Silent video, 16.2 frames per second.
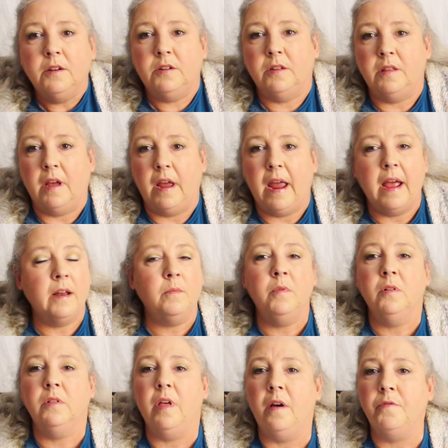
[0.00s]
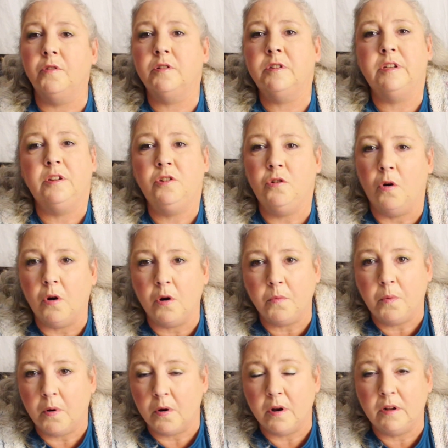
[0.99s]
to the animal lovers in your
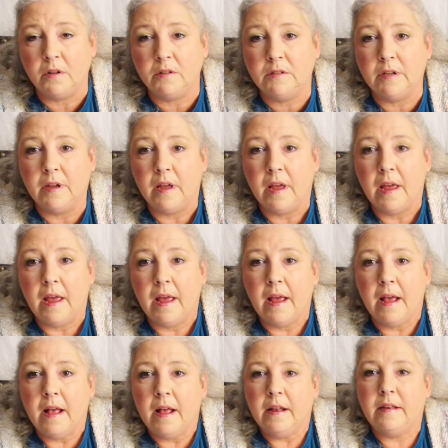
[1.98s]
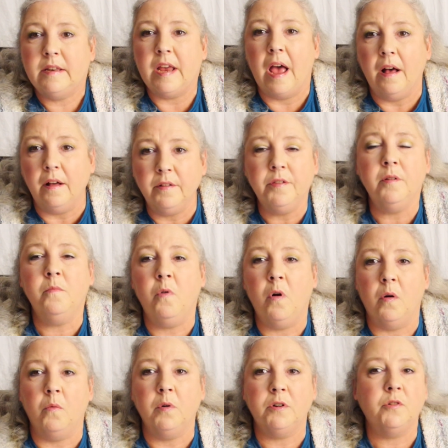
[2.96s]
world. Tell them
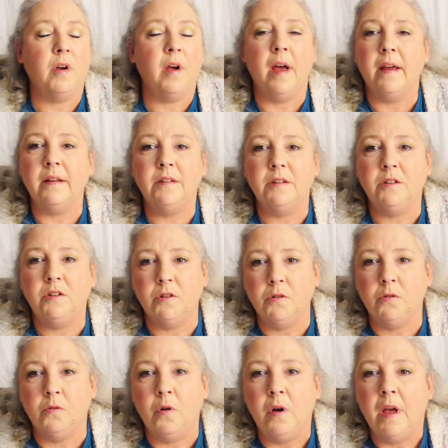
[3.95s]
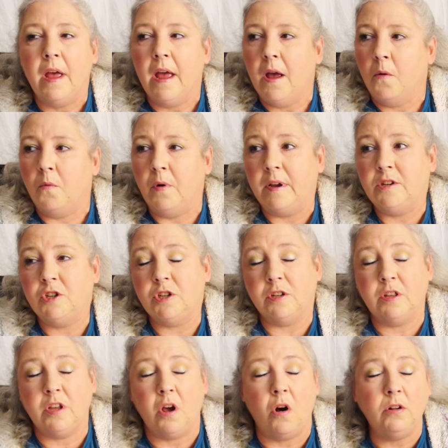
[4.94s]
what we're trying to do, which
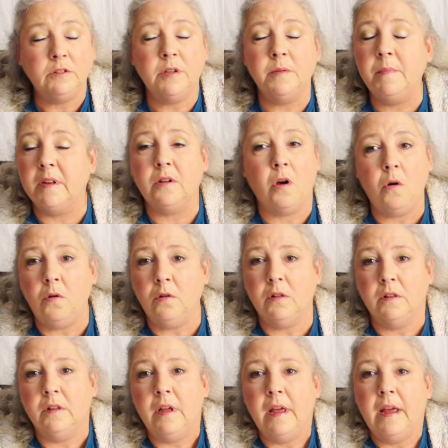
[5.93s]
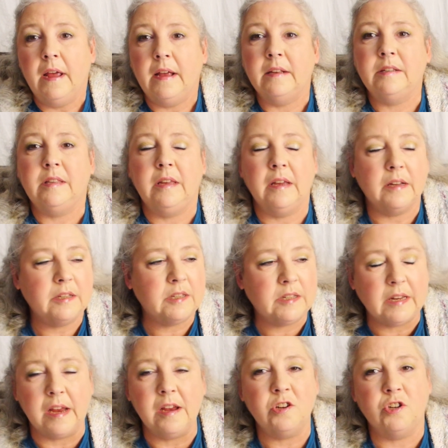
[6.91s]
the ultimate goal is the
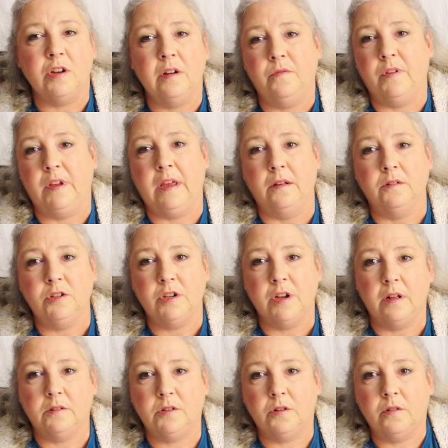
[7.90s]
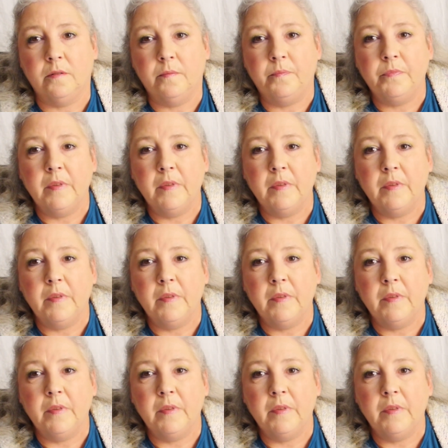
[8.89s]
extinction of the kill shelter.